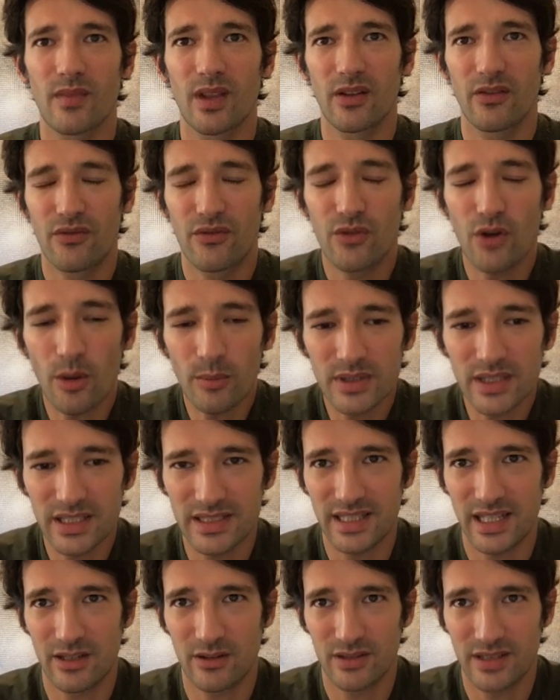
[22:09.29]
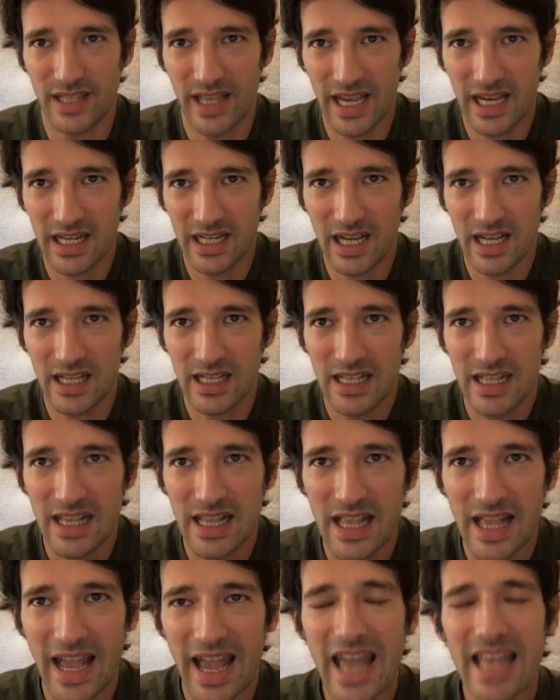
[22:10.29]
from Xenotech,
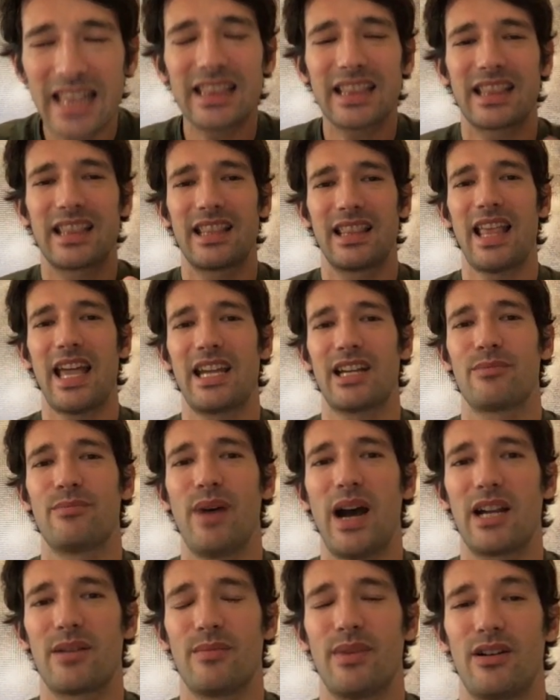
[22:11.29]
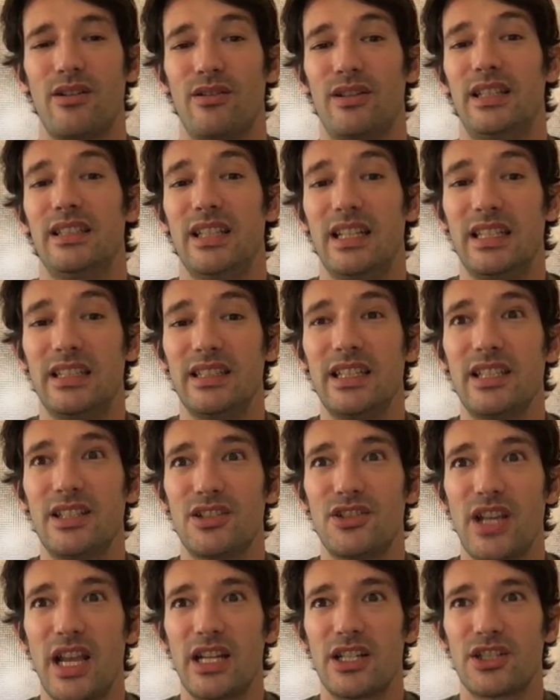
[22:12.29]
and like Barbaro, in this
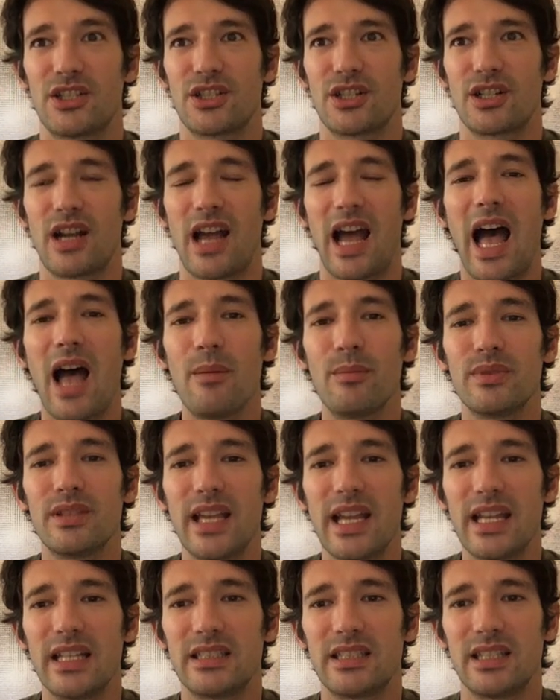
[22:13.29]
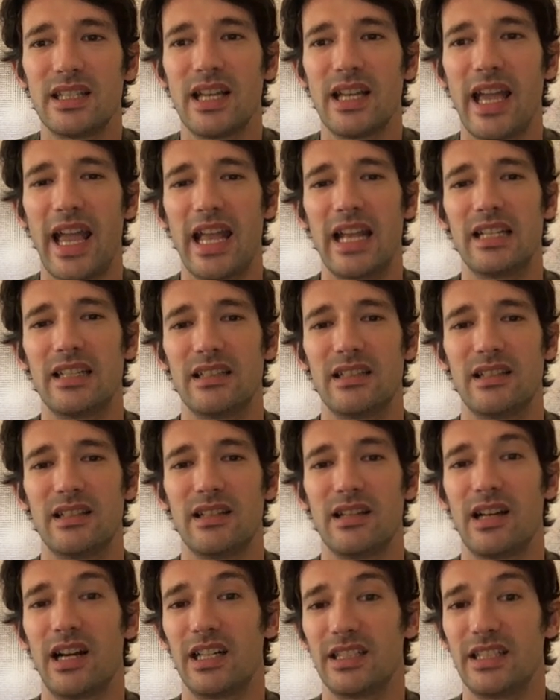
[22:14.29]
gesture, update and
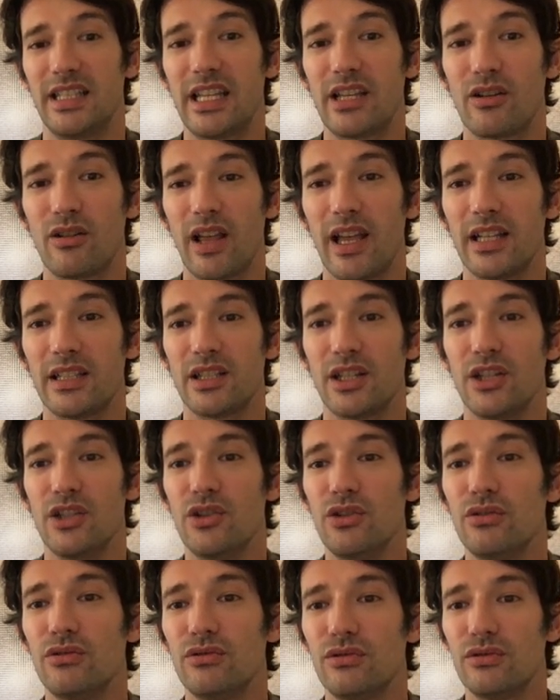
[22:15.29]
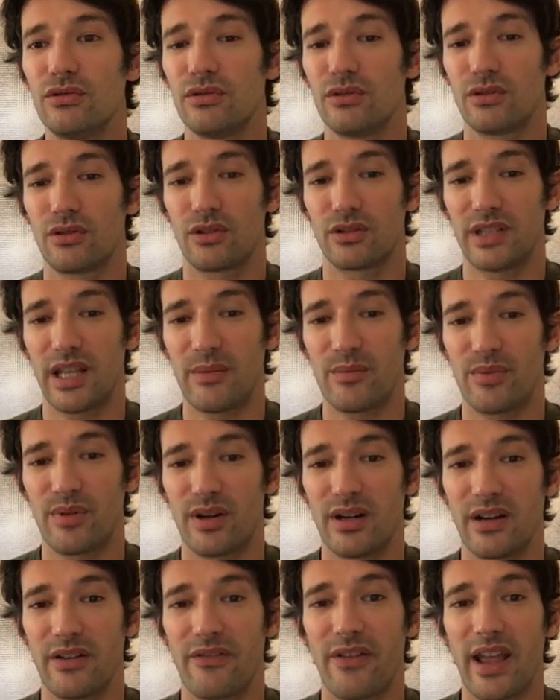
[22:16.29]
articulate a new
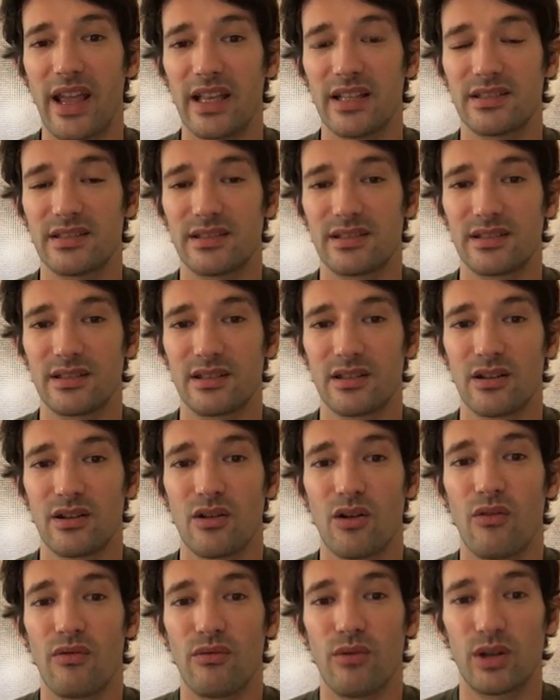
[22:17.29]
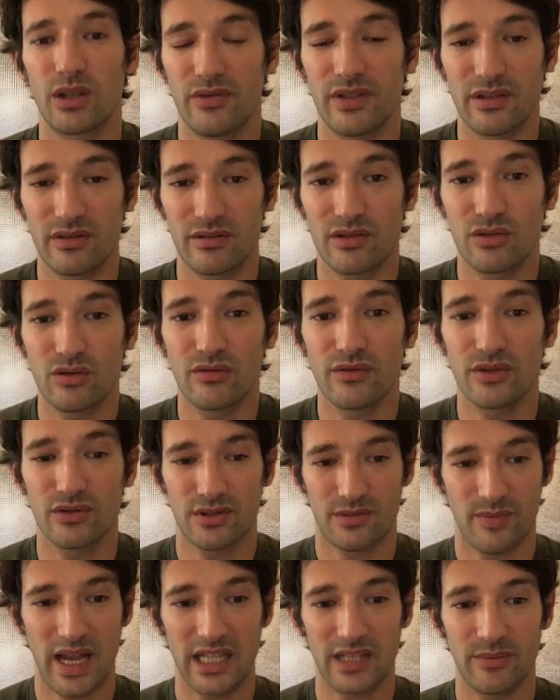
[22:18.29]
contemporary face of what
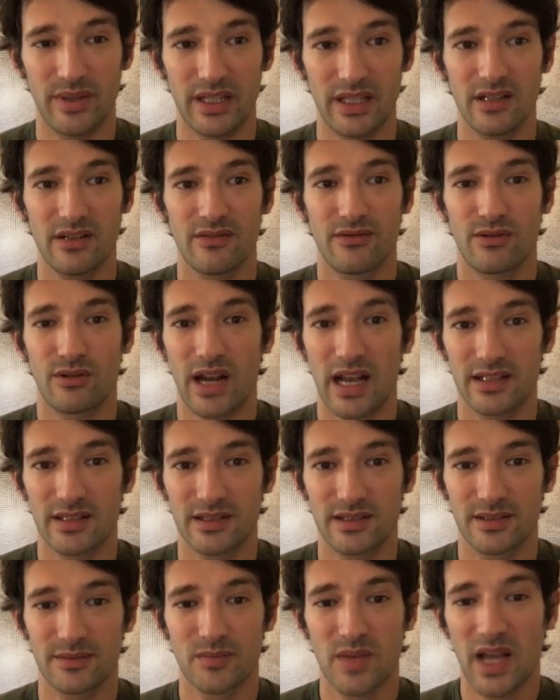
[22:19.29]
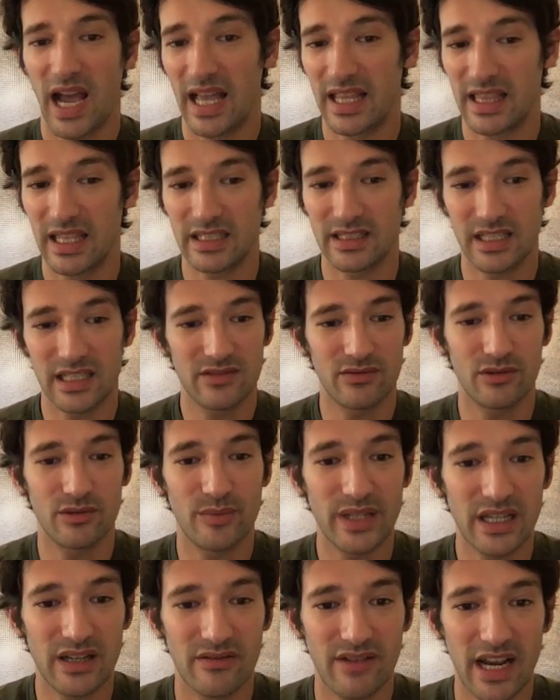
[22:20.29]
Vitruvius might be for us. I think this would
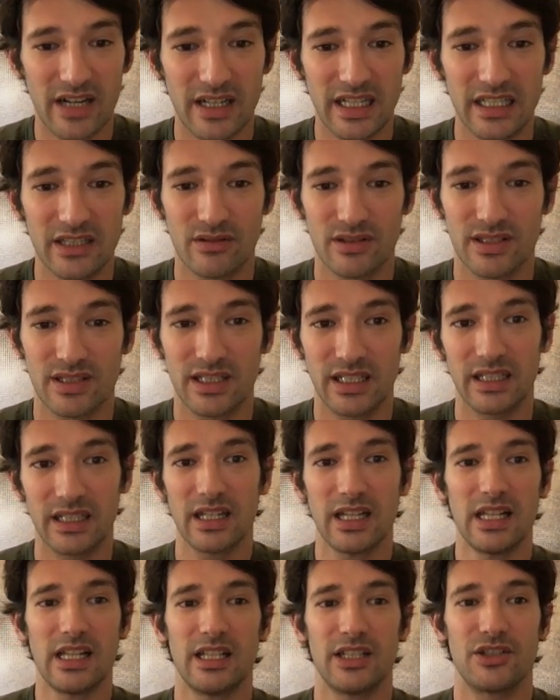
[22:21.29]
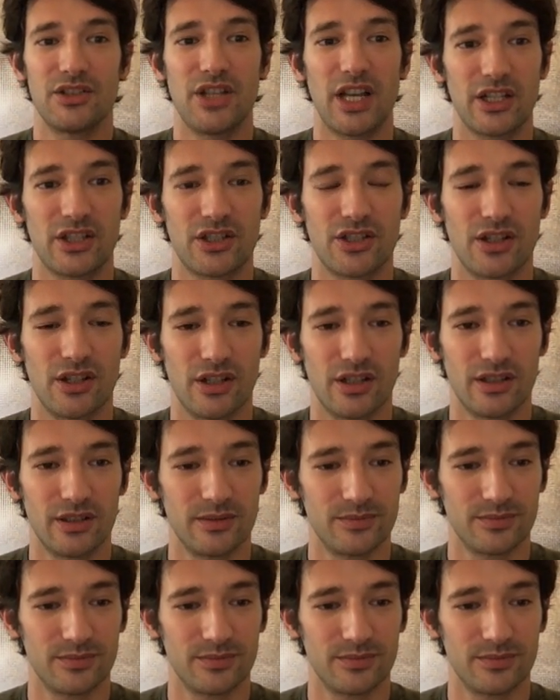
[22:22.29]
be a very interesting gesture